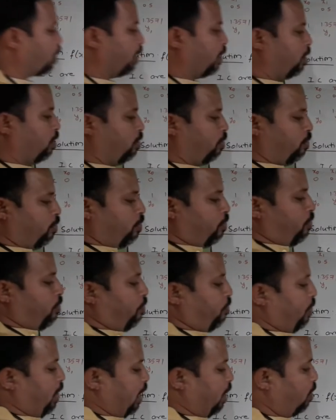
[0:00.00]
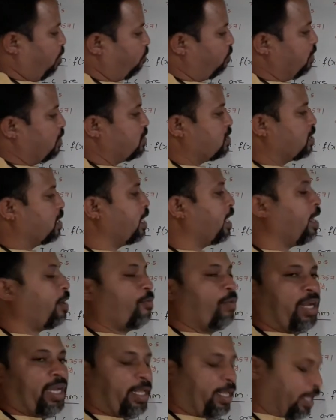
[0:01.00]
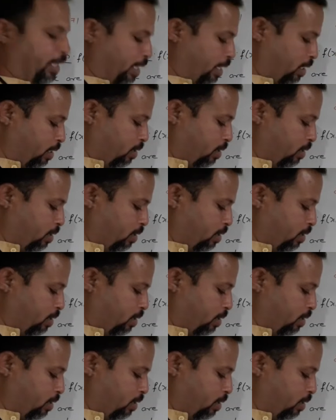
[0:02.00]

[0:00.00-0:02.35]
the value of this k1 here.